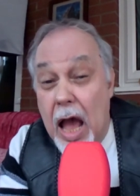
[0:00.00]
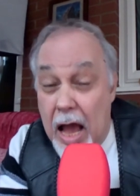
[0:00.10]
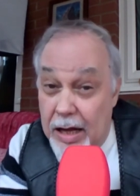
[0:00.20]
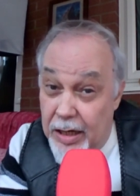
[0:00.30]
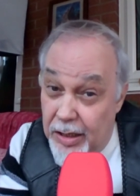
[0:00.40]

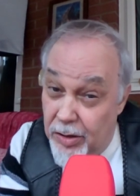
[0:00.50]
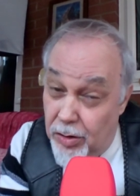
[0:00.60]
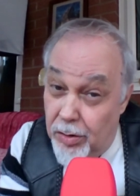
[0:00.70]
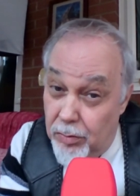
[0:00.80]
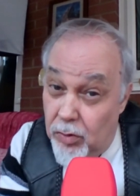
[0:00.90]
and in
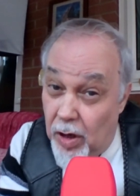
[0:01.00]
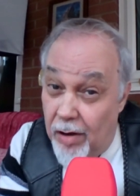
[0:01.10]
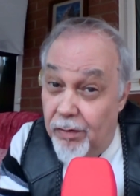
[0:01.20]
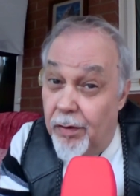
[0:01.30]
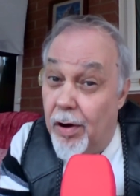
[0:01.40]

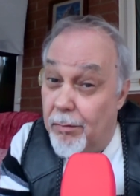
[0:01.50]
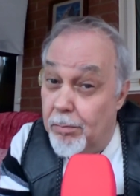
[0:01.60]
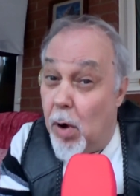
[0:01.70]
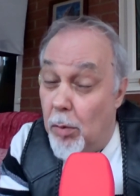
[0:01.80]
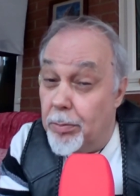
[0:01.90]
Geoffrey of
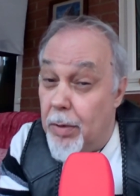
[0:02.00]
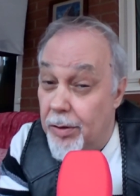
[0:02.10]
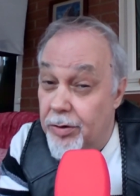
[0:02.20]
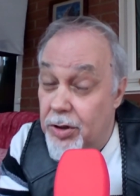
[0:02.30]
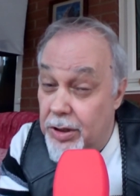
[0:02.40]

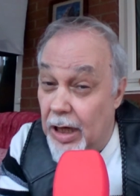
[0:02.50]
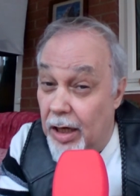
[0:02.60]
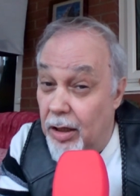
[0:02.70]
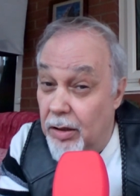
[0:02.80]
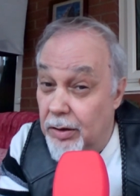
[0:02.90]
Monmouth's
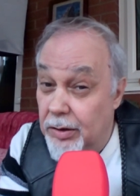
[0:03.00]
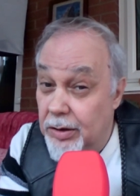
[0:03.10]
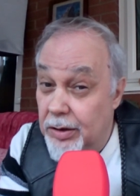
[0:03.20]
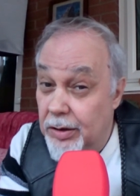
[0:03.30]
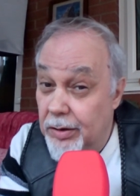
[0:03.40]

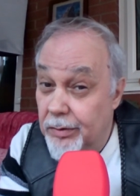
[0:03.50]
tales?